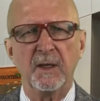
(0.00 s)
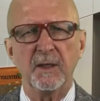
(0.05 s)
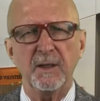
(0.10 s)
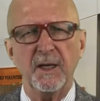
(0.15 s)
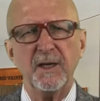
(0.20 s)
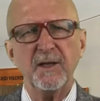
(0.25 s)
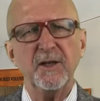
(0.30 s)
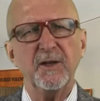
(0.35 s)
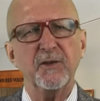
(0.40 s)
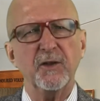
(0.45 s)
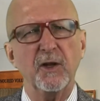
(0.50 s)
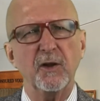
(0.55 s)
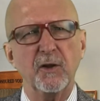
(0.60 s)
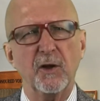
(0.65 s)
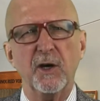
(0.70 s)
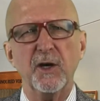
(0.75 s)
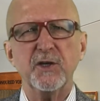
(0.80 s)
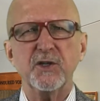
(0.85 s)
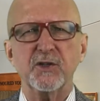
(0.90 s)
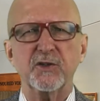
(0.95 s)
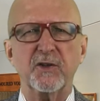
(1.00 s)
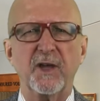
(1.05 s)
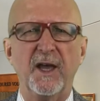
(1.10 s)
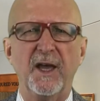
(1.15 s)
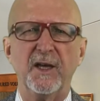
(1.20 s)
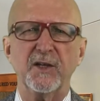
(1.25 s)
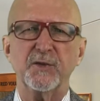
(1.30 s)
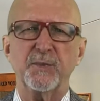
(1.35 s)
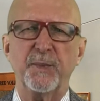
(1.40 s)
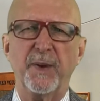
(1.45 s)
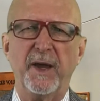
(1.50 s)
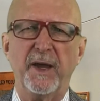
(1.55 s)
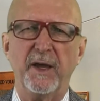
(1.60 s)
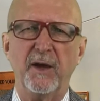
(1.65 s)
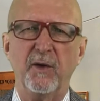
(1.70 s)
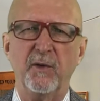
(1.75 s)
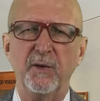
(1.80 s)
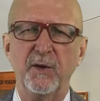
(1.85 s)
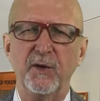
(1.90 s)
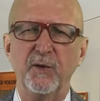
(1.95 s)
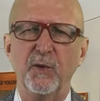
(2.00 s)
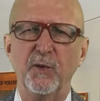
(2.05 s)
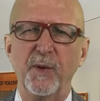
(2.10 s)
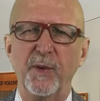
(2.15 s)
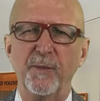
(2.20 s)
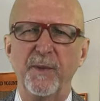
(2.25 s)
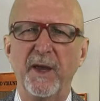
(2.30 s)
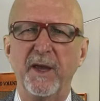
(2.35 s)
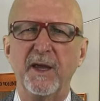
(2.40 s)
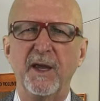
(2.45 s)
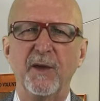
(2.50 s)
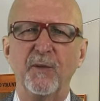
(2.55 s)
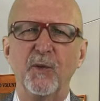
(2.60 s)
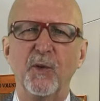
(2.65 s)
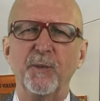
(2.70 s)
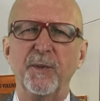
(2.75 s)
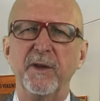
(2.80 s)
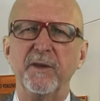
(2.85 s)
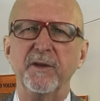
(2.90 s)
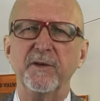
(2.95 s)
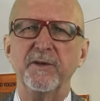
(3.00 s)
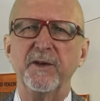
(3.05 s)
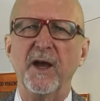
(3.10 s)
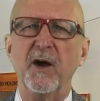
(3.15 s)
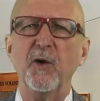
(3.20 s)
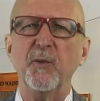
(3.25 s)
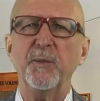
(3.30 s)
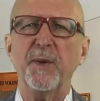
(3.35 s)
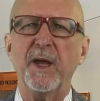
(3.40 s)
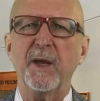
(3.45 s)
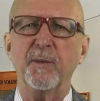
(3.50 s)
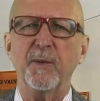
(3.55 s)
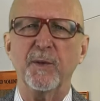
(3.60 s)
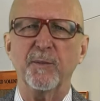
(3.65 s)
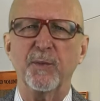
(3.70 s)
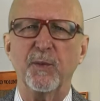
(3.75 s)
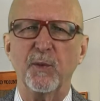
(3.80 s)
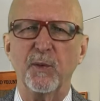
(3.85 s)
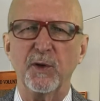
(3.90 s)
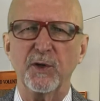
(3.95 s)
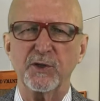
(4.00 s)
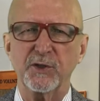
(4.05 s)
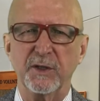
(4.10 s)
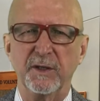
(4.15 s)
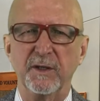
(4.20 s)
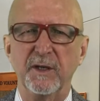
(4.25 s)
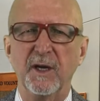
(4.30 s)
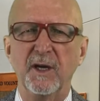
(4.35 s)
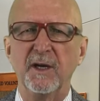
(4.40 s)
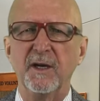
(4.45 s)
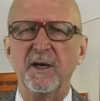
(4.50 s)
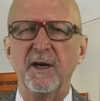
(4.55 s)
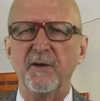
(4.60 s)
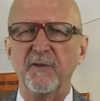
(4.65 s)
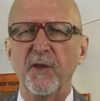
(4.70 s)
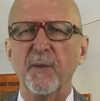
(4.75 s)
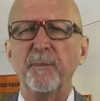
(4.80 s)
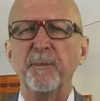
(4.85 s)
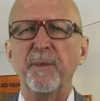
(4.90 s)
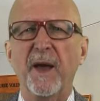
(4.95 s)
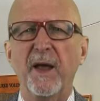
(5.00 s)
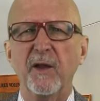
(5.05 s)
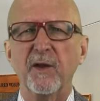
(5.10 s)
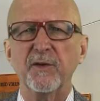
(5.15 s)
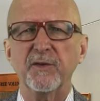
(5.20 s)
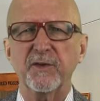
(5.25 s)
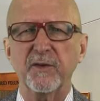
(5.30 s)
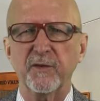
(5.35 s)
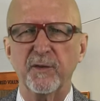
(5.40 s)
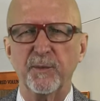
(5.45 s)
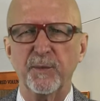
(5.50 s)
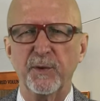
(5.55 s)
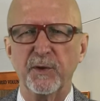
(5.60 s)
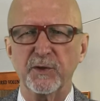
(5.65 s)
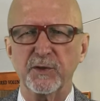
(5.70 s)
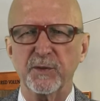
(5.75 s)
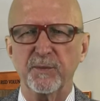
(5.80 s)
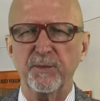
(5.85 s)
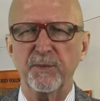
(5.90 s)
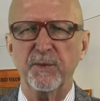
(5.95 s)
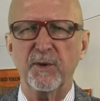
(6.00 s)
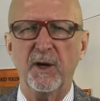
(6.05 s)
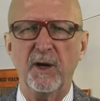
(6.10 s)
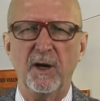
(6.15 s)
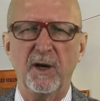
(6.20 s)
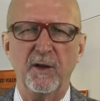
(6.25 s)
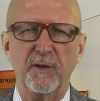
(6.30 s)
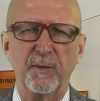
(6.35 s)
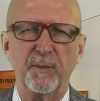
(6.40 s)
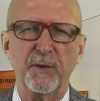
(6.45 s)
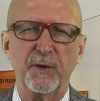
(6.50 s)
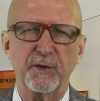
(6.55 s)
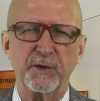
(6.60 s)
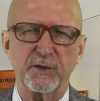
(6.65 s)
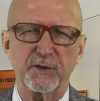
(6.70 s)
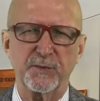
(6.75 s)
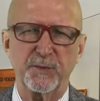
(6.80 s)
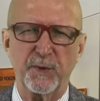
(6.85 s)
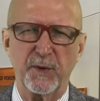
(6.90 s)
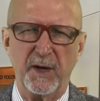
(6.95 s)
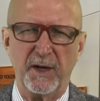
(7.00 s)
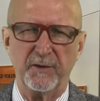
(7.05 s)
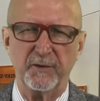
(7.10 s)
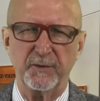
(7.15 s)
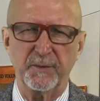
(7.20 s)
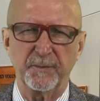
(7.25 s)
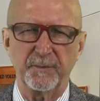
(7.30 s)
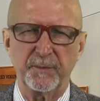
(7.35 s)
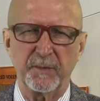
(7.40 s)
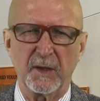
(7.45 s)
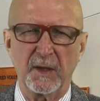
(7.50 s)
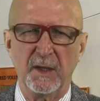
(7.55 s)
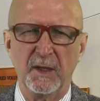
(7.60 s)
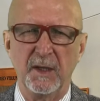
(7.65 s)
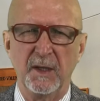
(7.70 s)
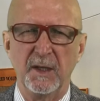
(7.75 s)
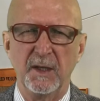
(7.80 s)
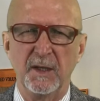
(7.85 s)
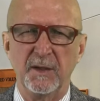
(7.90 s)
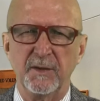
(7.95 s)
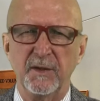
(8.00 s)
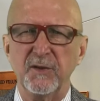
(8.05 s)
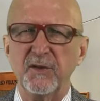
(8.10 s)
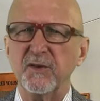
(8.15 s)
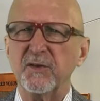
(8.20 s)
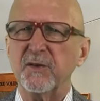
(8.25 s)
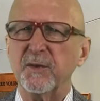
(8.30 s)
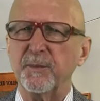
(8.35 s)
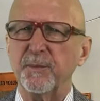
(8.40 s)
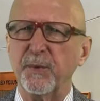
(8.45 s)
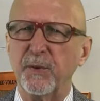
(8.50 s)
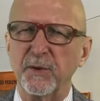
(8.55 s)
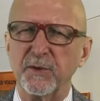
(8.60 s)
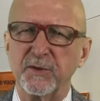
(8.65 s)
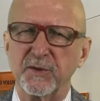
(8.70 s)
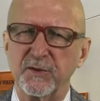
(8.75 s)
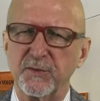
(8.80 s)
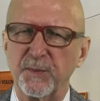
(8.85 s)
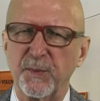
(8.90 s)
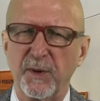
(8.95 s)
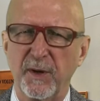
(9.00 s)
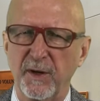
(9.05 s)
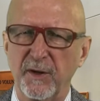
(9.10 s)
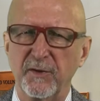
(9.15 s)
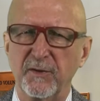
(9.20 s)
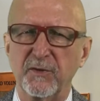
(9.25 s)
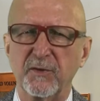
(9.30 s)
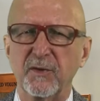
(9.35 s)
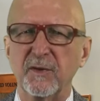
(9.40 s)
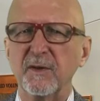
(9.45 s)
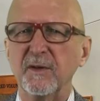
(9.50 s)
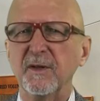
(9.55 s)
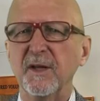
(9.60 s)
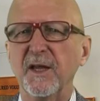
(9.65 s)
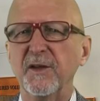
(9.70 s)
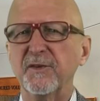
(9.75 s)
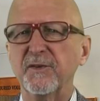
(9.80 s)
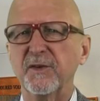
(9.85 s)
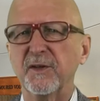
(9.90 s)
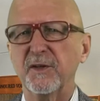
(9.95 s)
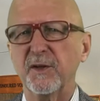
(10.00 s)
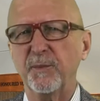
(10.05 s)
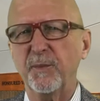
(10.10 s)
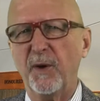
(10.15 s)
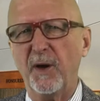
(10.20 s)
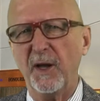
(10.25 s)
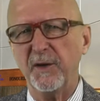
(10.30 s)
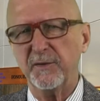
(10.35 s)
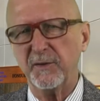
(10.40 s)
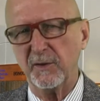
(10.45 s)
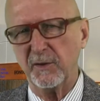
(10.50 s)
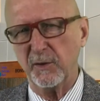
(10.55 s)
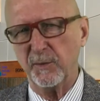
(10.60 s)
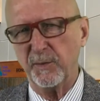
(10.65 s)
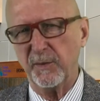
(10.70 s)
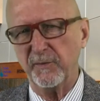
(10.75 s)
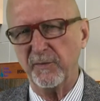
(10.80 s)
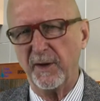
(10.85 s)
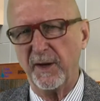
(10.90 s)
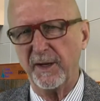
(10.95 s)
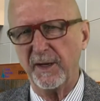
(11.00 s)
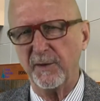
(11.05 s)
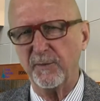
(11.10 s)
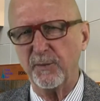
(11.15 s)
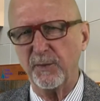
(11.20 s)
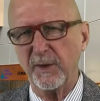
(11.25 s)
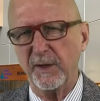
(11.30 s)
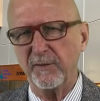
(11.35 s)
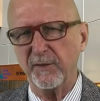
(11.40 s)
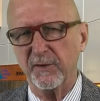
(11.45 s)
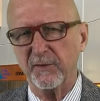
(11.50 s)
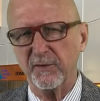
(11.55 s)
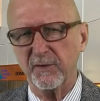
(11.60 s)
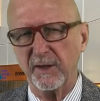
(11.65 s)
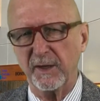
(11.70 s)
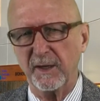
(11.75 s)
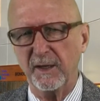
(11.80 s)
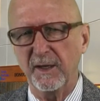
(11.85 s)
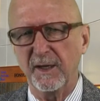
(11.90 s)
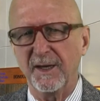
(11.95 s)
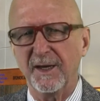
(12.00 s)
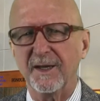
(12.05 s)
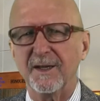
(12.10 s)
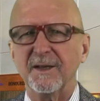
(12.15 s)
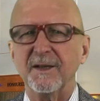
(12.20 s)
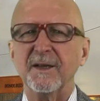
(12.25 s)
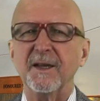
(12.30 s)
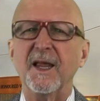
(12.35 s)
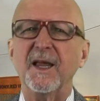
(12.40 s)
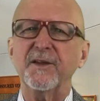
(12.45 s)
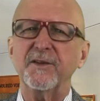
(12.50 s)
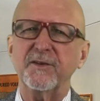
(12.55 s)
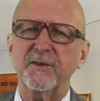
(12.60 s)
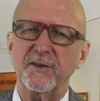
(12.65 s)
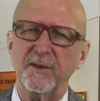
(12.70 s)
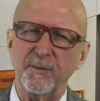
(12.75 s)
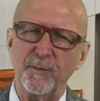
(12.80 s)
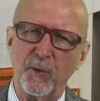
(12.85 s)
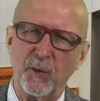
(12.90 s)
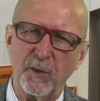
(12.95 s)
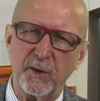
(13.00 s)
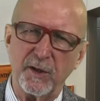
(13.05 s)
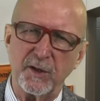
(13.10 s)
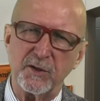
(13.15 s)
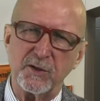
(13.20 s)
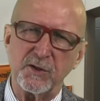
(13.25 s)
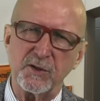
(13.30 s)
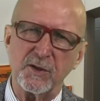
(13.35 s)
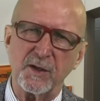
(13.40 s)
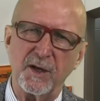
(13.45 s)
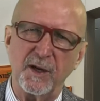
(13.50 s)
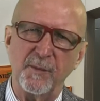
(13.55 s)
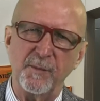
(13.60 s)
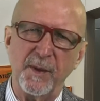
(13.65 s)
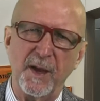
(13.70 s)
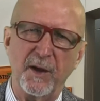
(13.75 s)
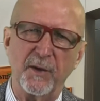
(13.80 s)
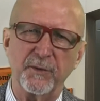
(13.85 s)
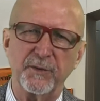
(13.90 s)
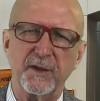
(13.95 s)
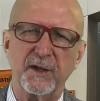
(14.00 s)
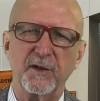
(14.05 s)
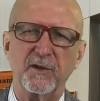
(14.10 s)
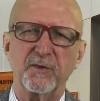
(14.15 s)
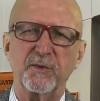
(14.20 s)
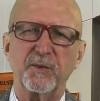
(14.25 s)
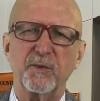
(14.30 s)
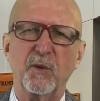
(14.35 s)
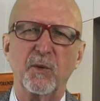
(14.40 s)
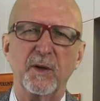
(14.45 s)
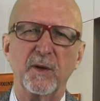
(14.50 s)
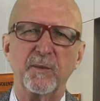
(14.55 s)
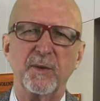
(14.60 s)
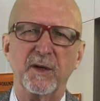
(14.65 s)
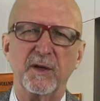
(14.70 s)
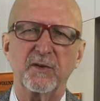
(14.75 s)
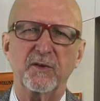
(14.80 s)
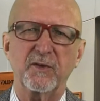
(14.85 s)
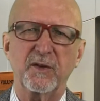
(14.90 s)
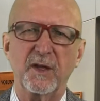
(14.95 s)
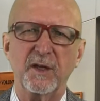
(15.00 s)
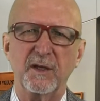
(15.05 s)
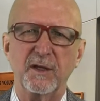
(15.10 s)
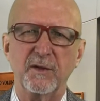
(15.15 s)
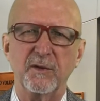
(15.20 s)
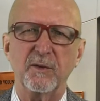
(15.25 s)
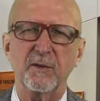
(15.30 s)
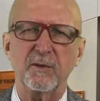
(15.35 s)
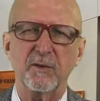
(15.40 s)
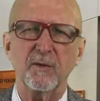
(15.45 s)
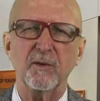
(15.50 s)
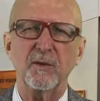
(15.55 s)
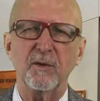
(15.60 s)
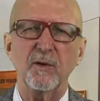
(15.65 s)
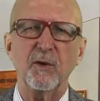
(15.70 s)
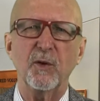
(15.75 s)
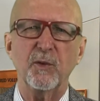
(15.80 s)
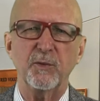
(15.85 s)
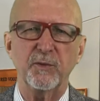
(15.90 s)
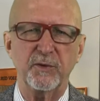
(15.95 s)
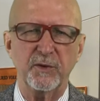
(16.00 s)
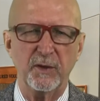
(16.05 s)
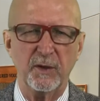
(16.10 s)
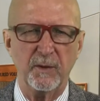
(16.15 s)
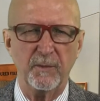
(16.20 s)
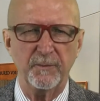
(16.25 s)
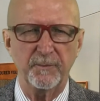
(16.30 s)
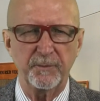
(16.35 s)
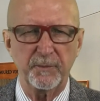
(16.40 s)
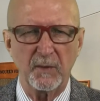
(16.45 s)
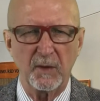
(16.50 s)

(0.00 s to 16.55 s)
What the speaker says: Likely the largest cash payout you will be making will be the down payment portion of the balance of the purchase price. This is the purchase price less the deposit you provided previously, less the mortgage amount that is going to be extended or loaned to you.